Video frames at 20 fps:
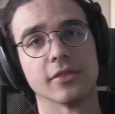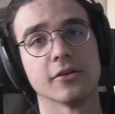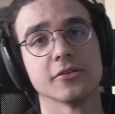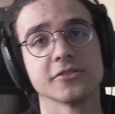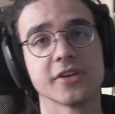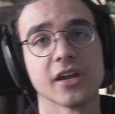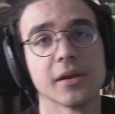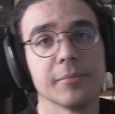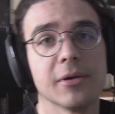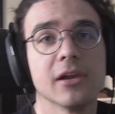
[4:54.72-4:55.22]
There's
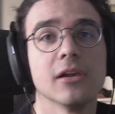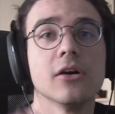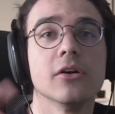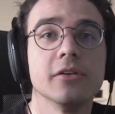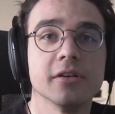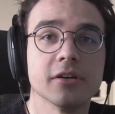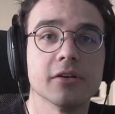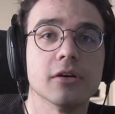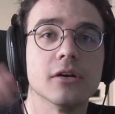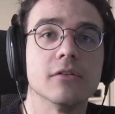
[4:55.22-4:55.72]
gonna be a
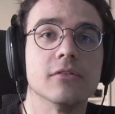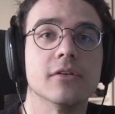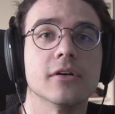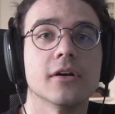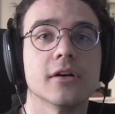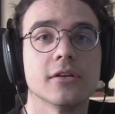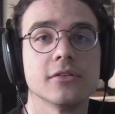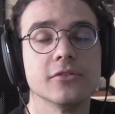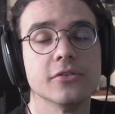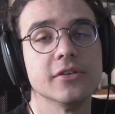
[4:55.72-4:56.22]
learning curve
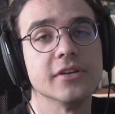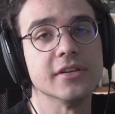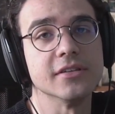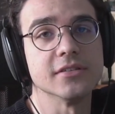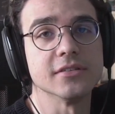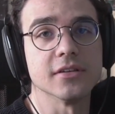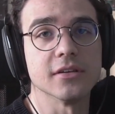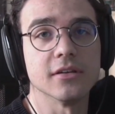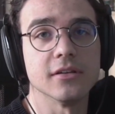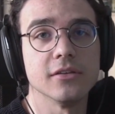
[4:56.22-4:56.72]
to
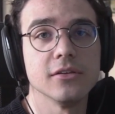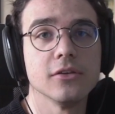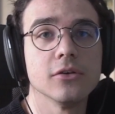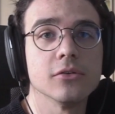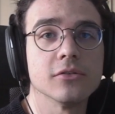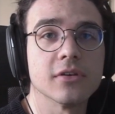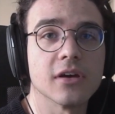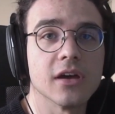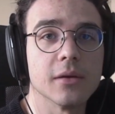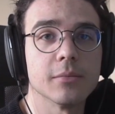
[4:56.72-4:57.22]
these new
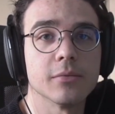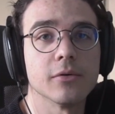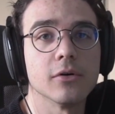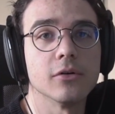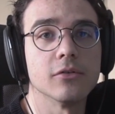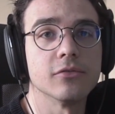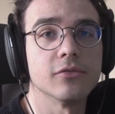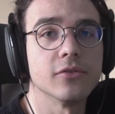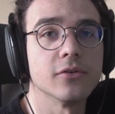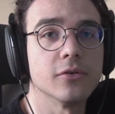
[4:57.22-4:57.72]
type
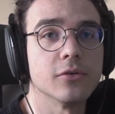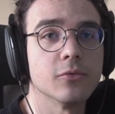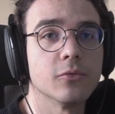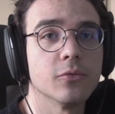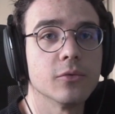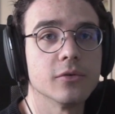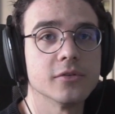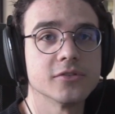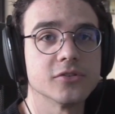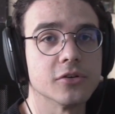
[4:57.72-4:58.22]
of
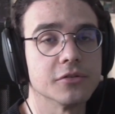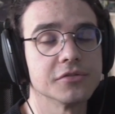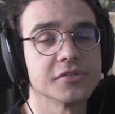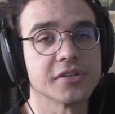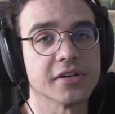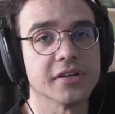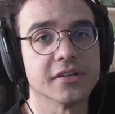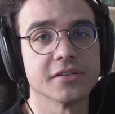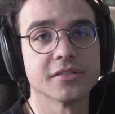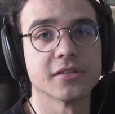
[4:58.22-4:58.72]
surf
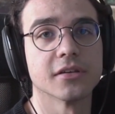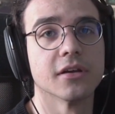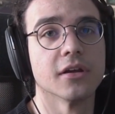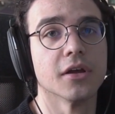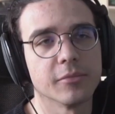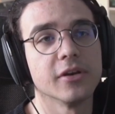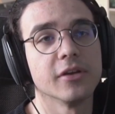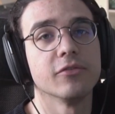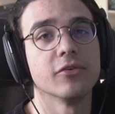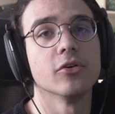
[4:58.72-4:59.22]
skates.
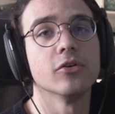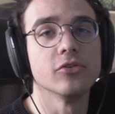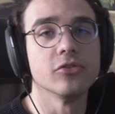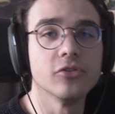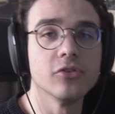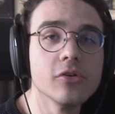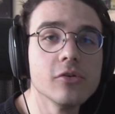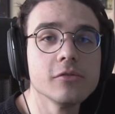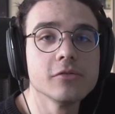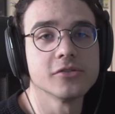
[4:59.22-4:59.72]
But if you're
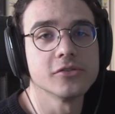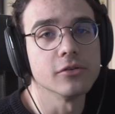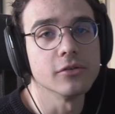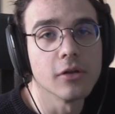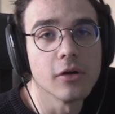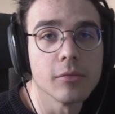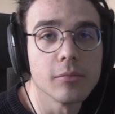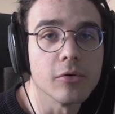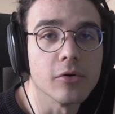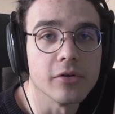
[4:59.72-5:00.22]
used to
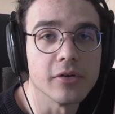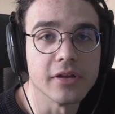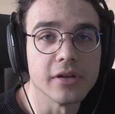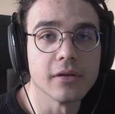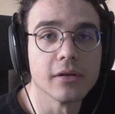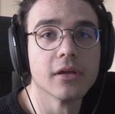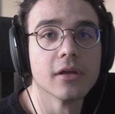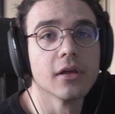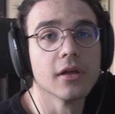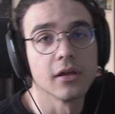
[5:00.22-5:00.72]

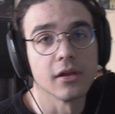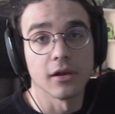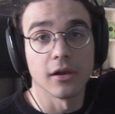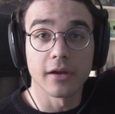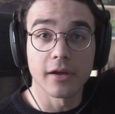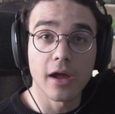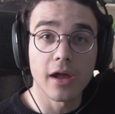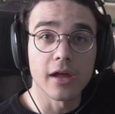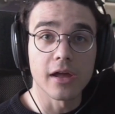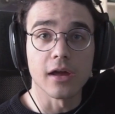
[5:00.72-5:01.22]
longboarding,
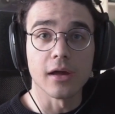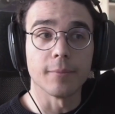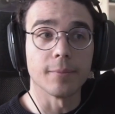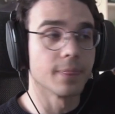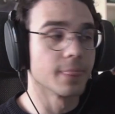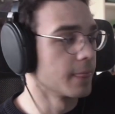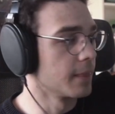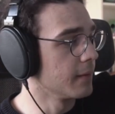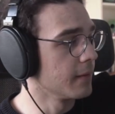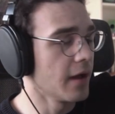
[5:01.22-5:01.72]
like I am,
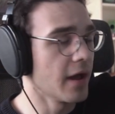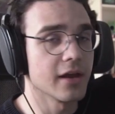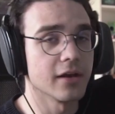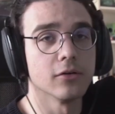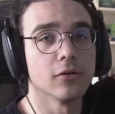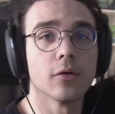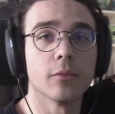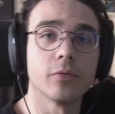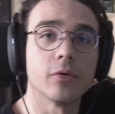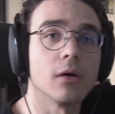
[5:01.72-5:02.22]
I had
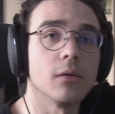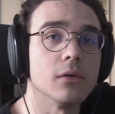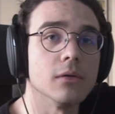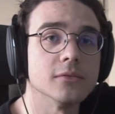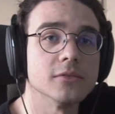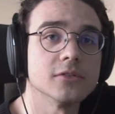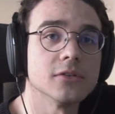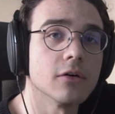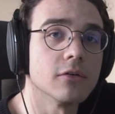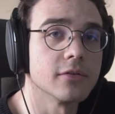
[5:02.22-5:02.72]
no
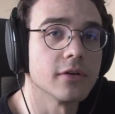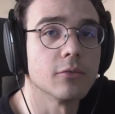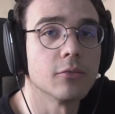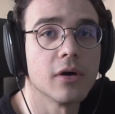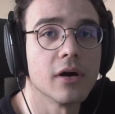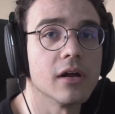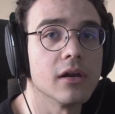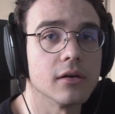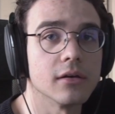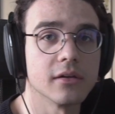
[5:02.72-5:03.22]
problems after a
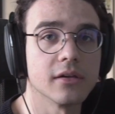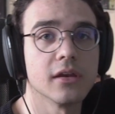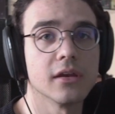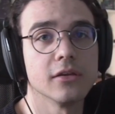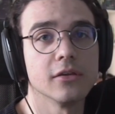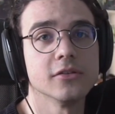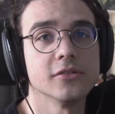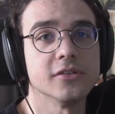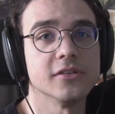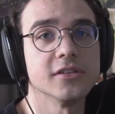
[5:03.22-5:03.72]
while getting
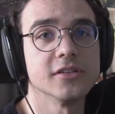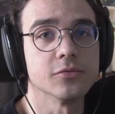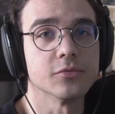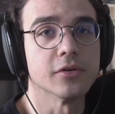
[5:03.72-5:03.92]
used to this